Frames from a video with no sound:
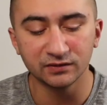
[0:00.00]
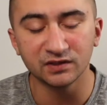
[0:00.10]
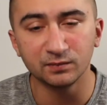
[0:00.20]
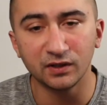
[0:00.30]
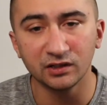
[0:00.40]
the
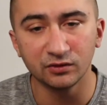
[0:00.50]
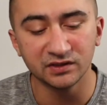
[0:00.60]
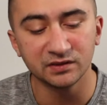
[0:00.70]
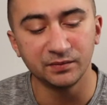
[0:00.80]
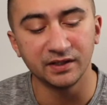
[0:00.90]
smaller
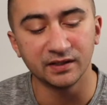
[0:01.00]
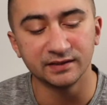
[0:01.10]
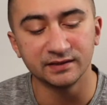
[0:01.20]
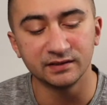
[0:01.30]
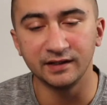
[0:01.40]
ones
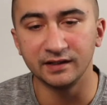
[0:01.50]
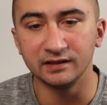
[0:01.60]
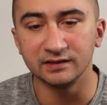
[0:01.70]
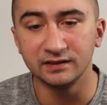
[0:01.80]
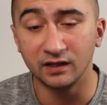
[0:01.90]
because
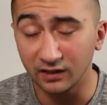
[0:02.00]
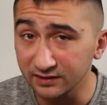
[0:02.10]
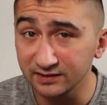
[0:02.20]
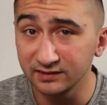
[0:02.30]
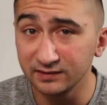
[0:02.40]
in
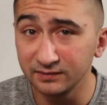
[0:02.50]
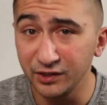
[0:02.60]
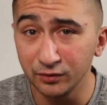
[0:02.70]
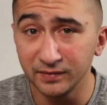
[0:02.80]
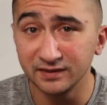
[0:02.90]
hot,
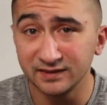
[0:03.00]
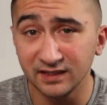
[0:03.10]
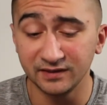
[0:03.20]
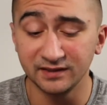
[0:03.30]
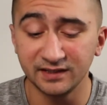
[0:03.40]
humid
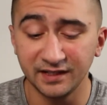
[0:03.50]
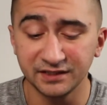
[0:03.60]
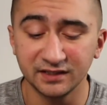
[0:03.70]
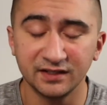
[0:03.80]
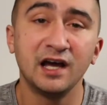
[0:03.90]
Southeast
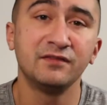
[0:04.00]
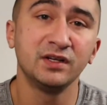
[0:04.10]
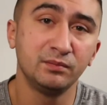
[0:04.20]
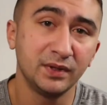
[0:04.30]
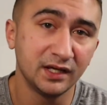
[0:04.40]
Asia,
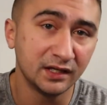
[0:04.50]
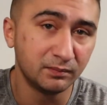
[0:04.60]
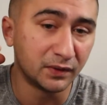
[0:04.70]
having big,